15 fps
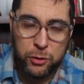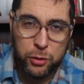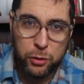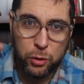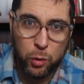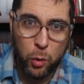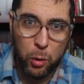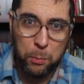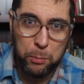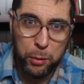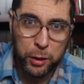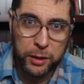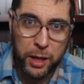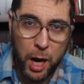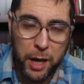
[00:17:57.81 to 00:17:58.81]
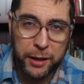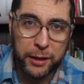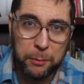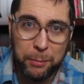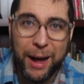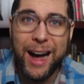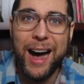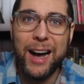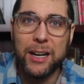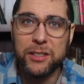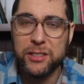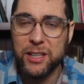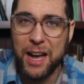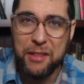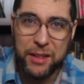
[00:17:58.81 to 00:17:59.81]
To quote, put God in a
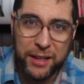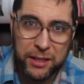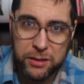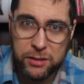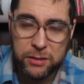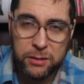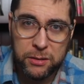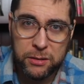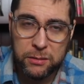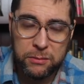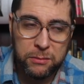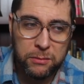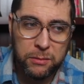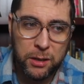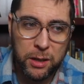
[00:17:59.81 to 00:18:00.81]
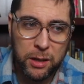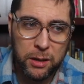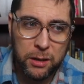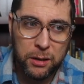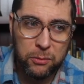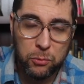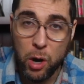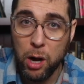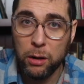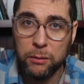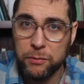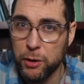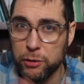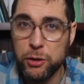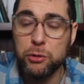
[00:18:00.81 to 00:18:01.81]
box, I think is uh,
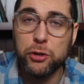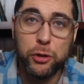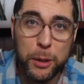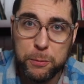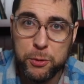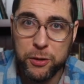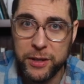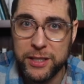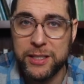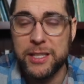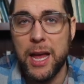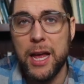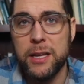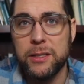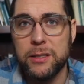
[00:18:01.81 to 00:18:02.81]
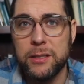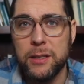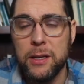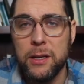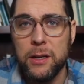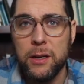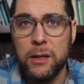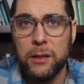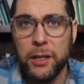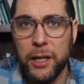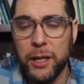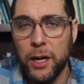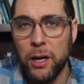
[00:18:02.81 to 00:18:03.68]
wrong. There's no scripture that says, you